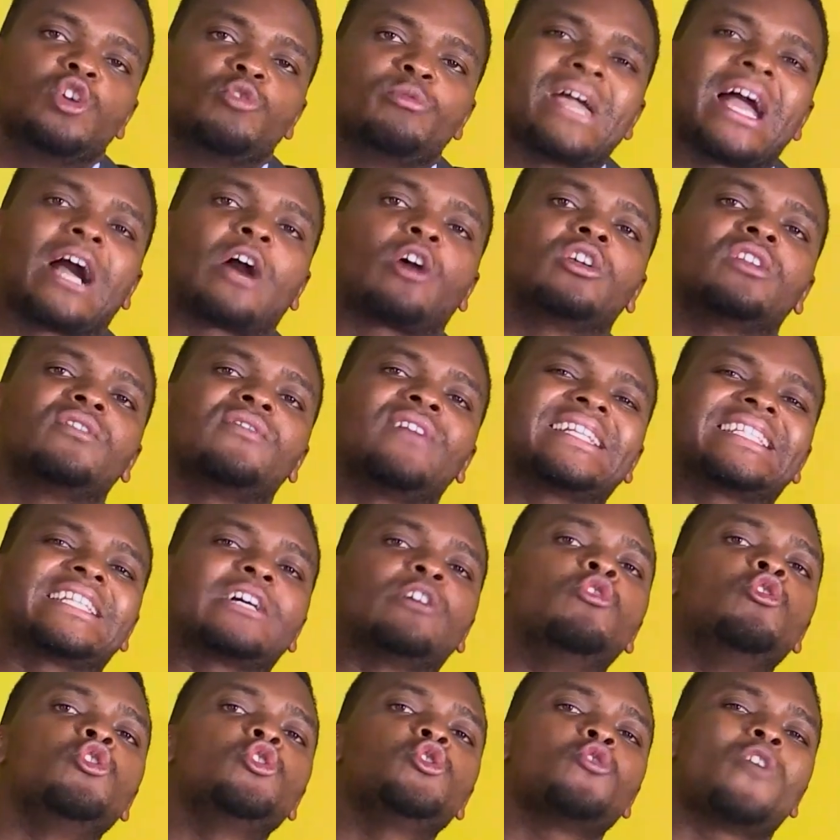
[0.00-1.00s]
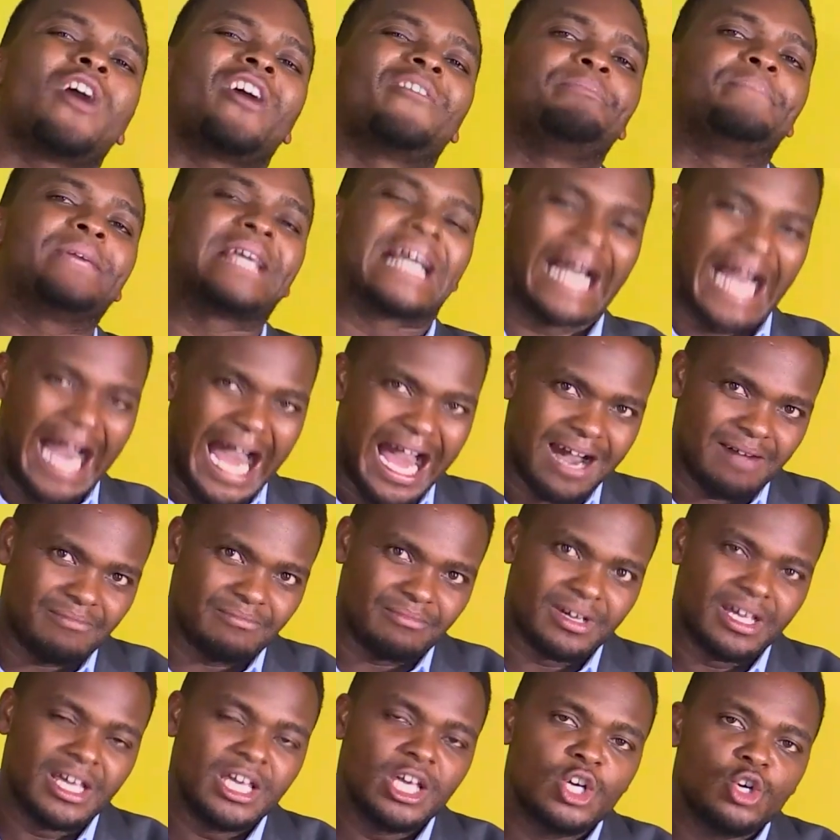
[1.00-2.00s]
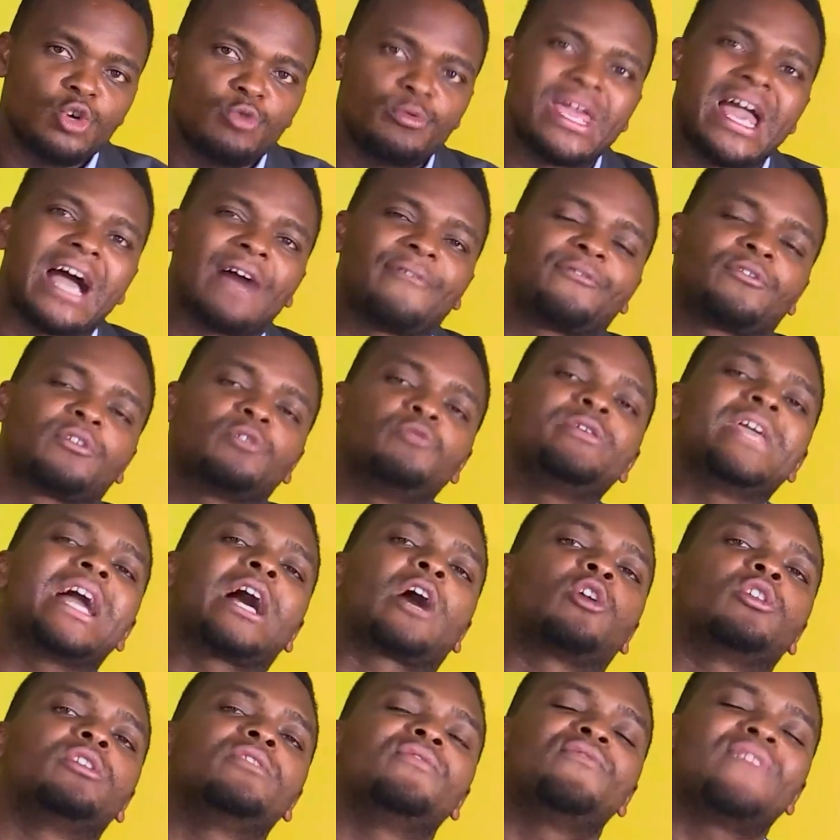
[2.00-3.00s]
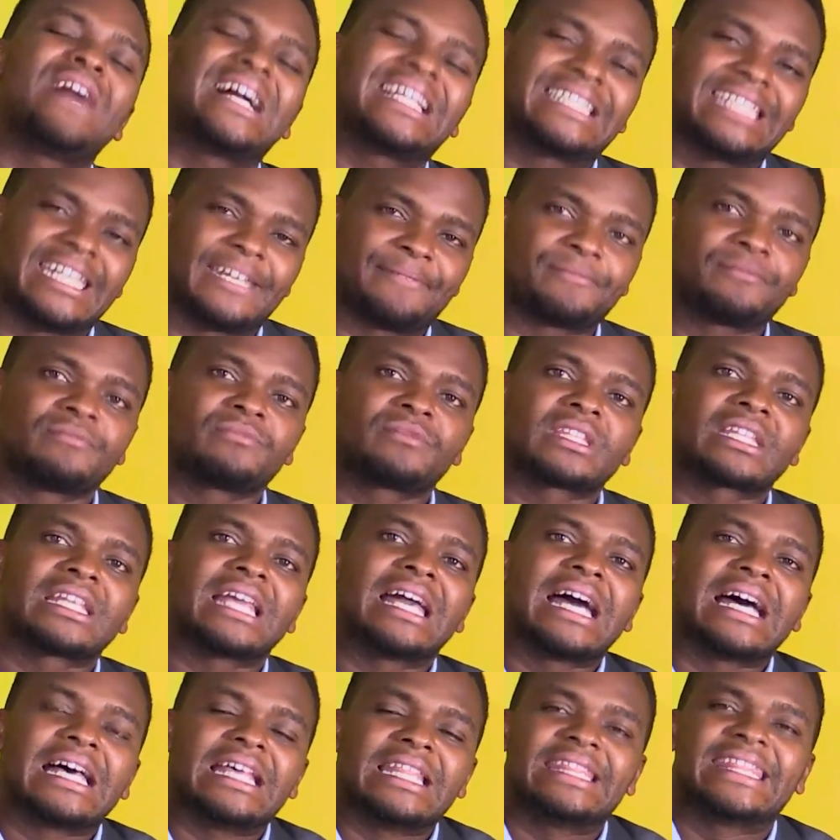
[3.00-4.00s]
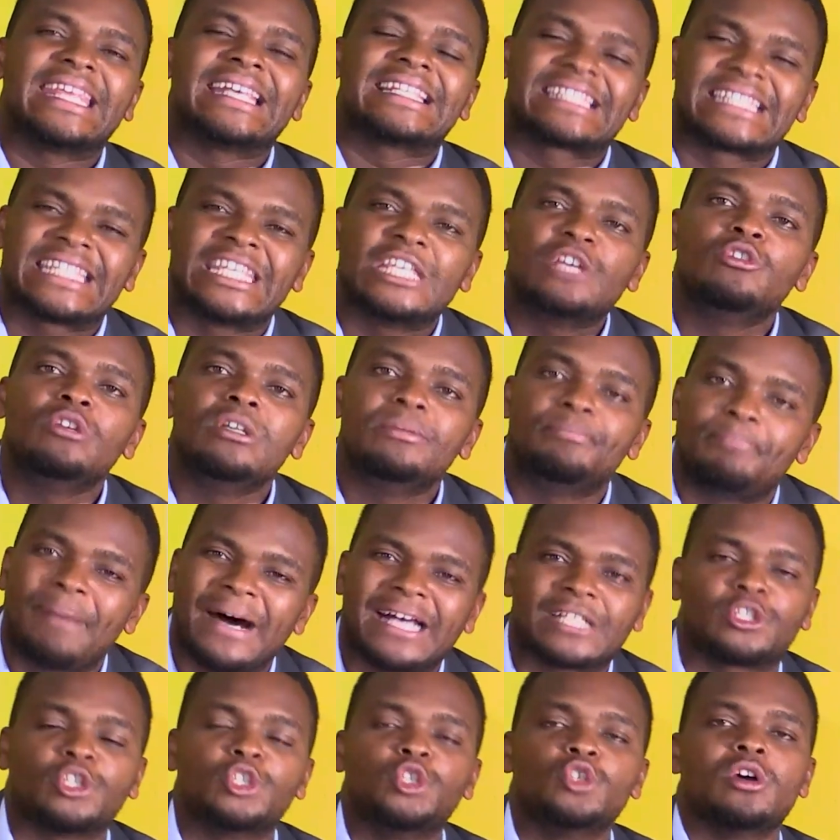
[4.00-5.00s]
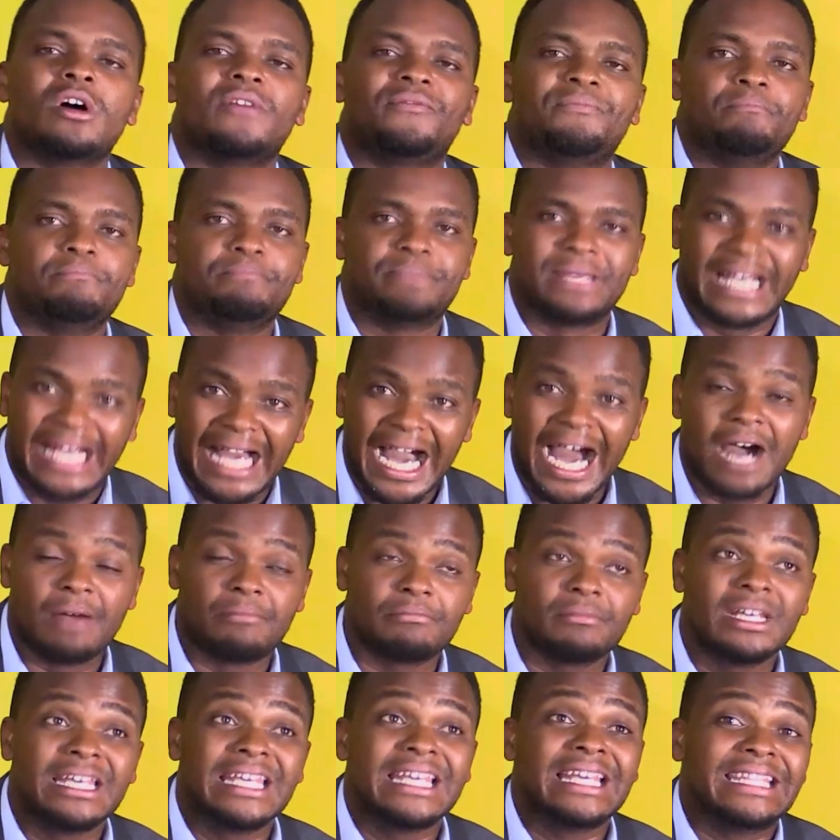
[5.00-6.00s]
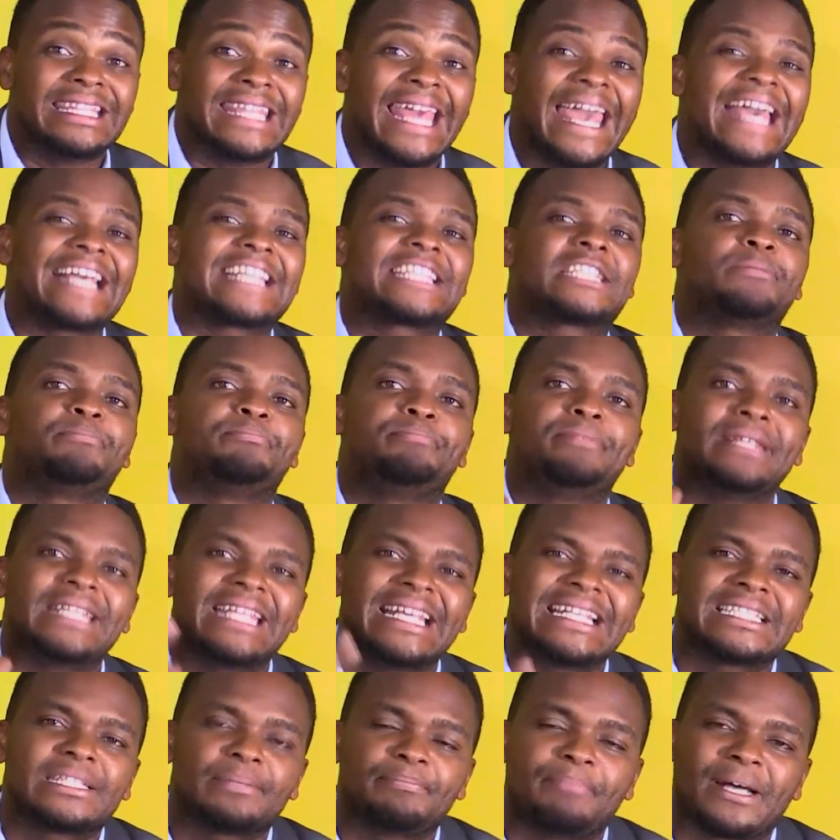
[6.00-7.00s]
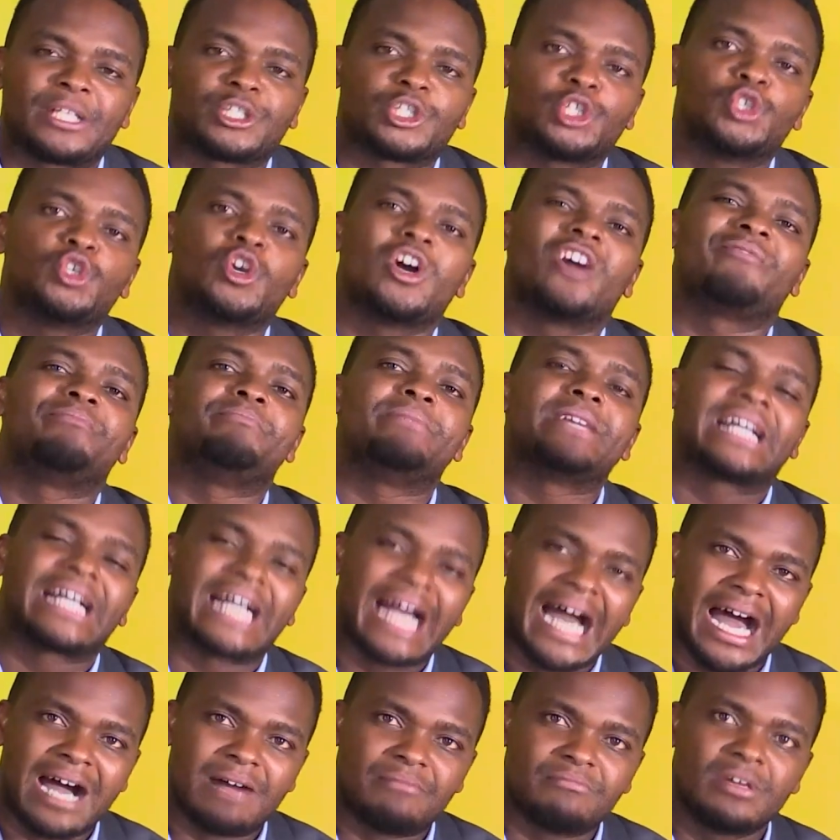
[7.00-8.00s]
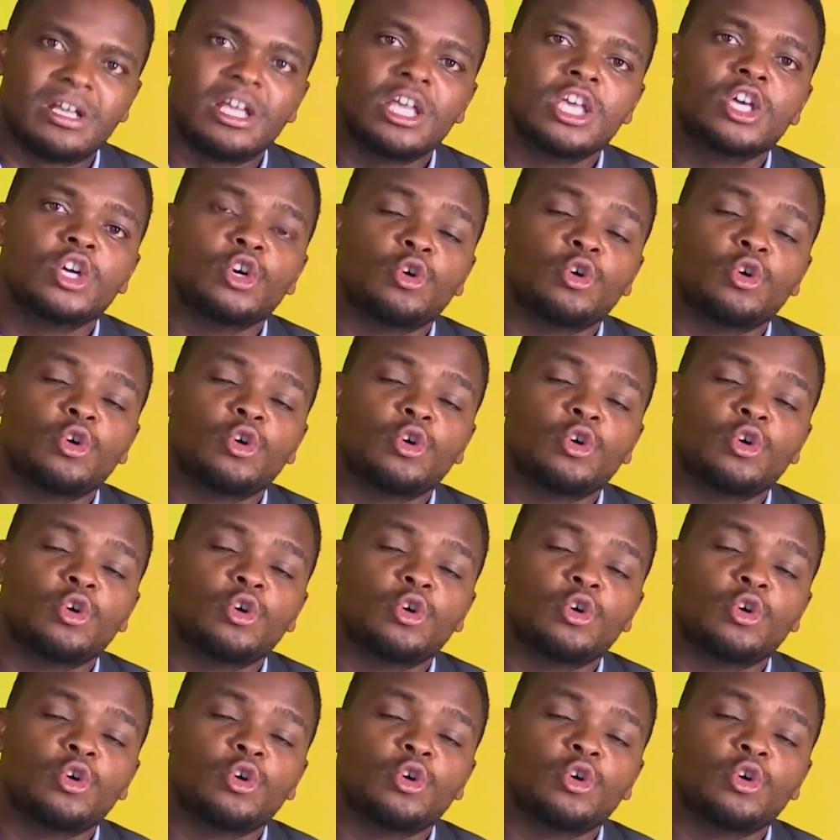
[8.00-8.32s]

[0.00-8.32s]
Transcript: We are converting who you have become. We are converting the skilled person you have become, the experienced person you have become.